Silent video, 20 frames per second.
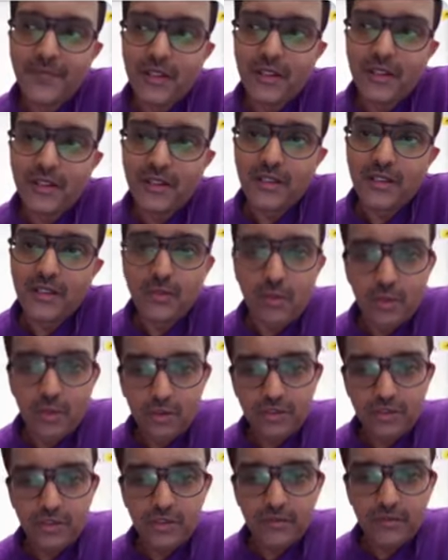I just
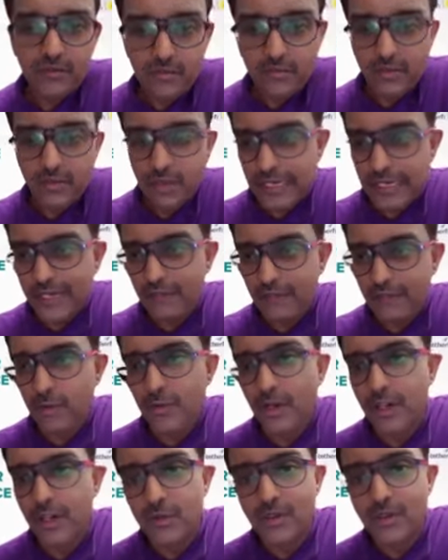want to let
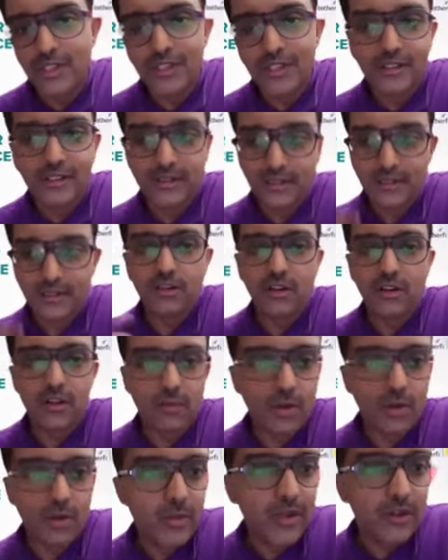everyone know that this is not a
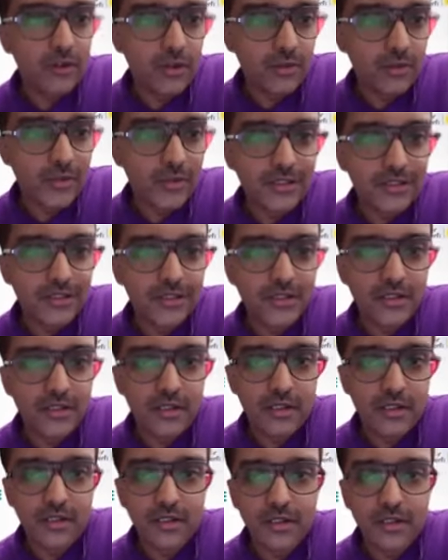one-way conversation.
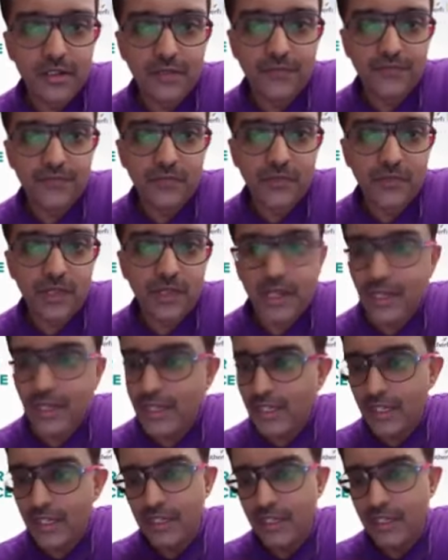Um,
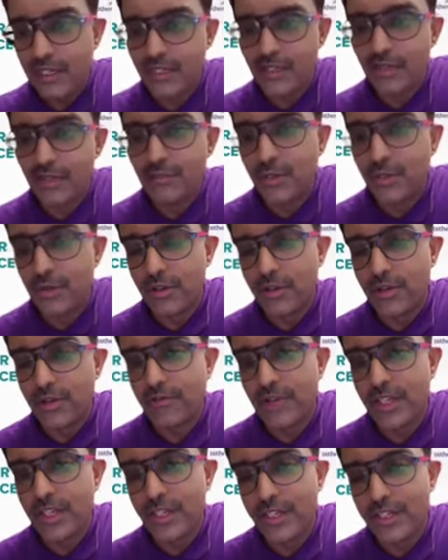any, any, the beauty
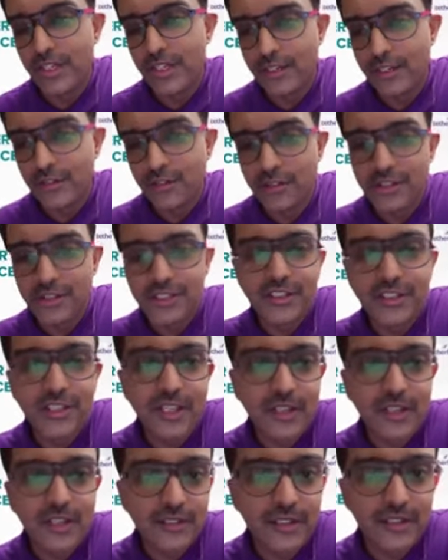of any technology
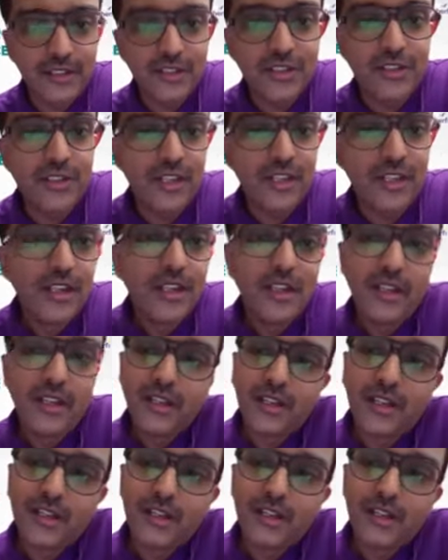sharing session
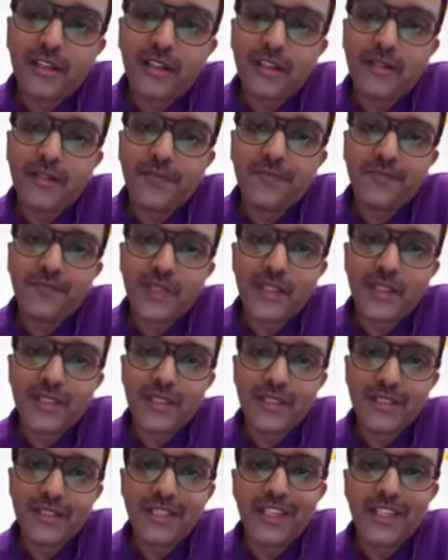um,
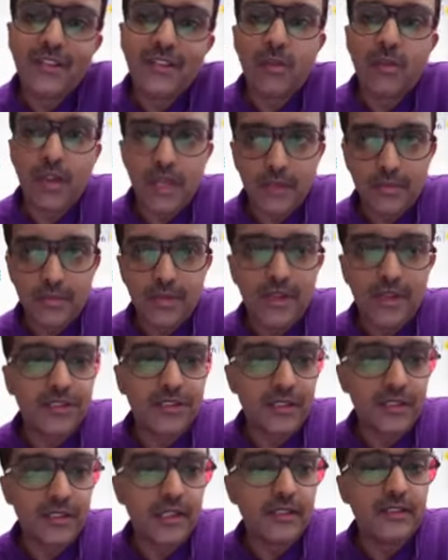is the
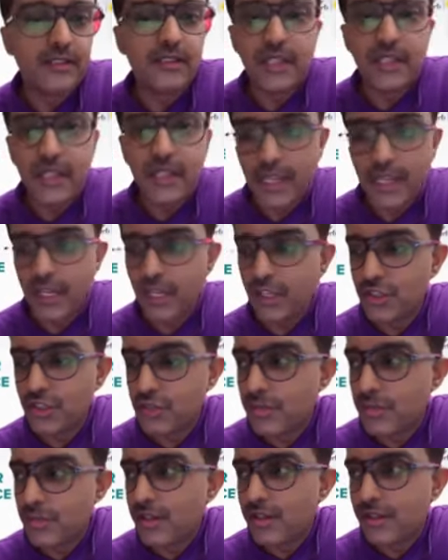collaboration and the
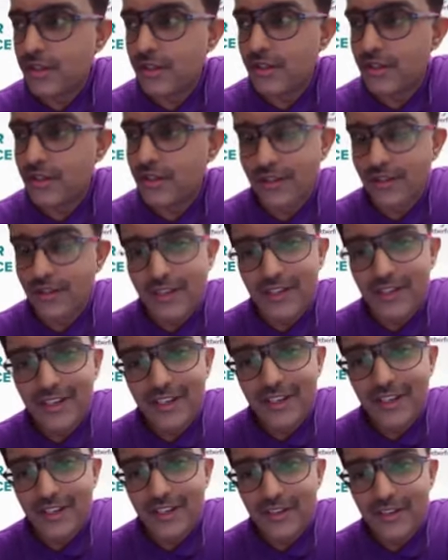engagement, uh, right?
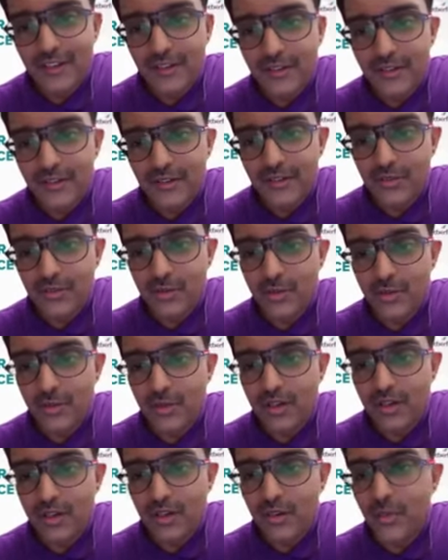Uh,
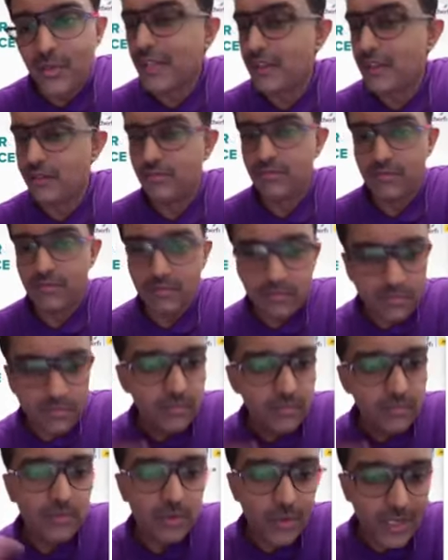so uh, welcome
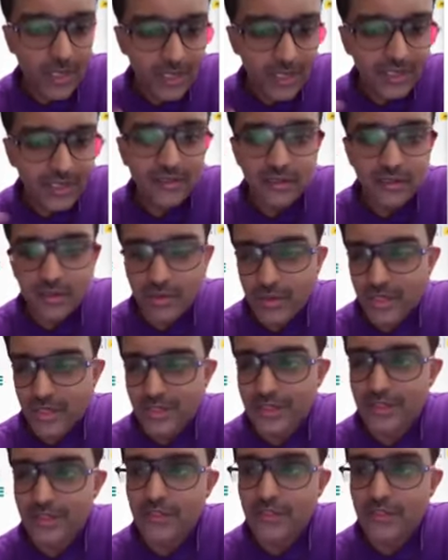queries and
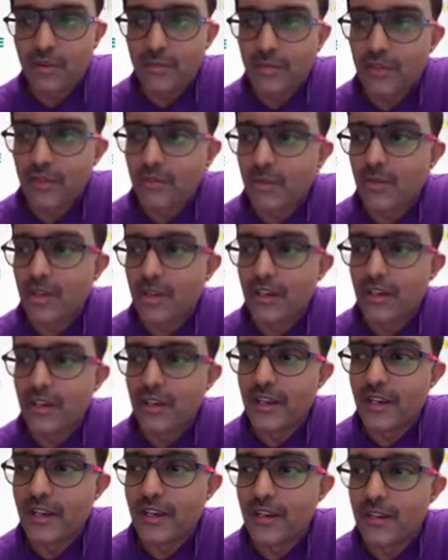questions from everyone
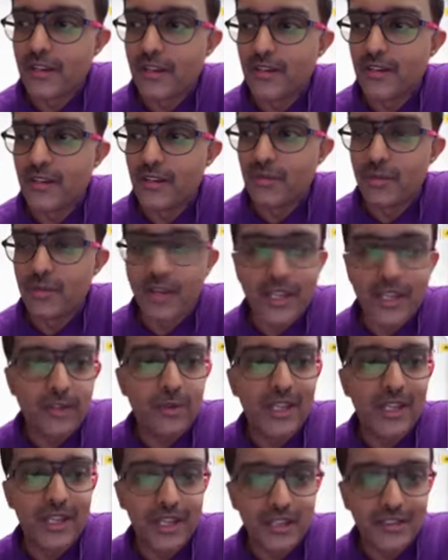and uh, would like
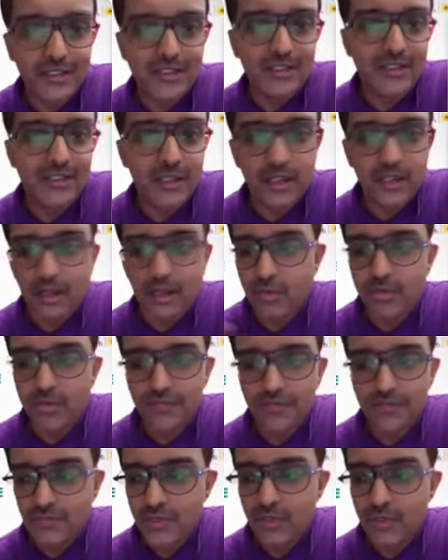to engage and see how
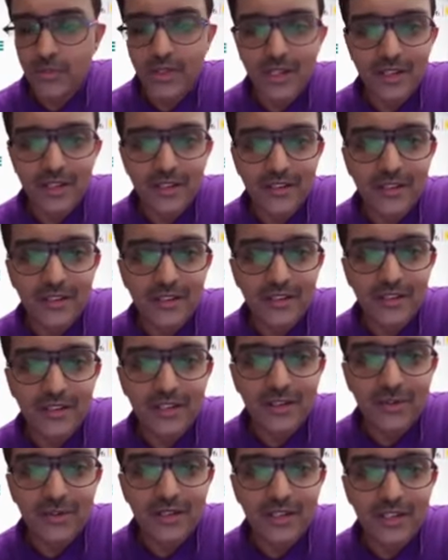we can, you
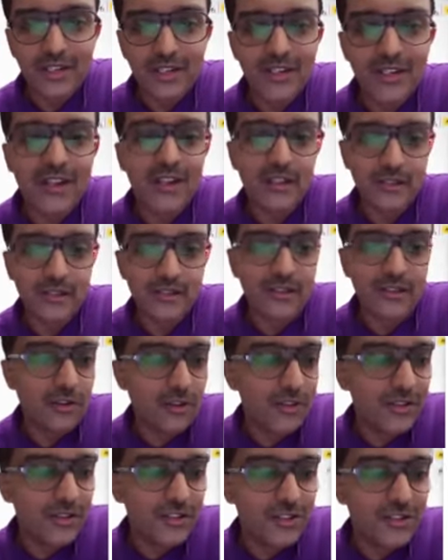know, enhance our
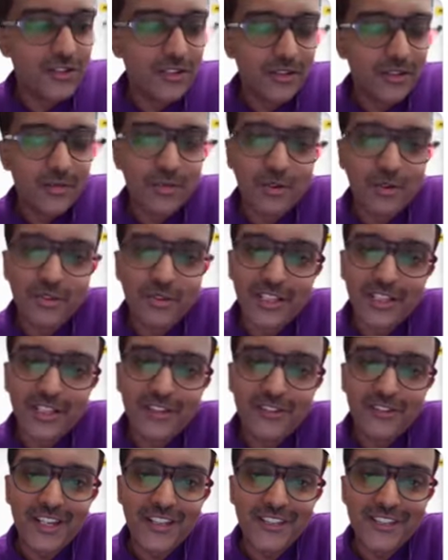knowledge about the
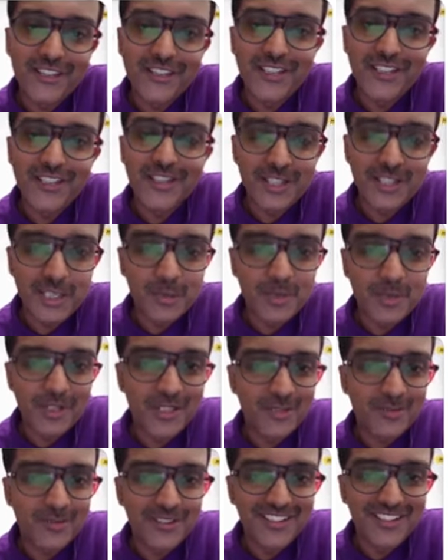trends in customer
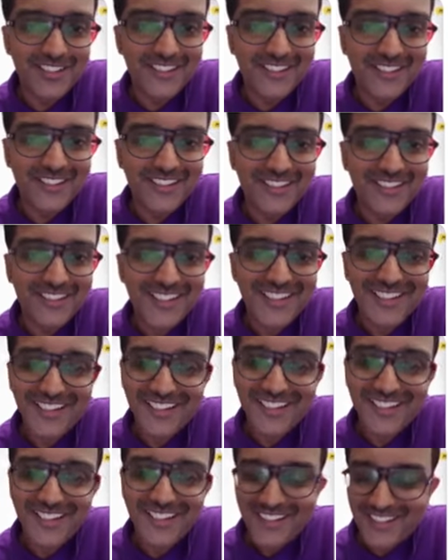experience, right?
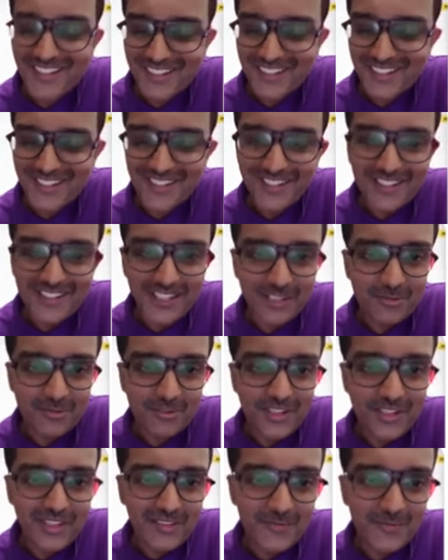Uh, thanks for
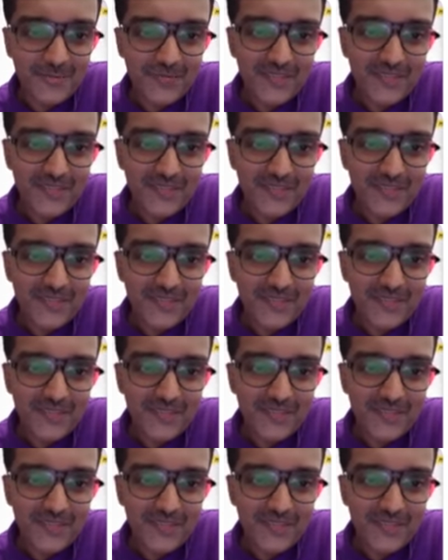that.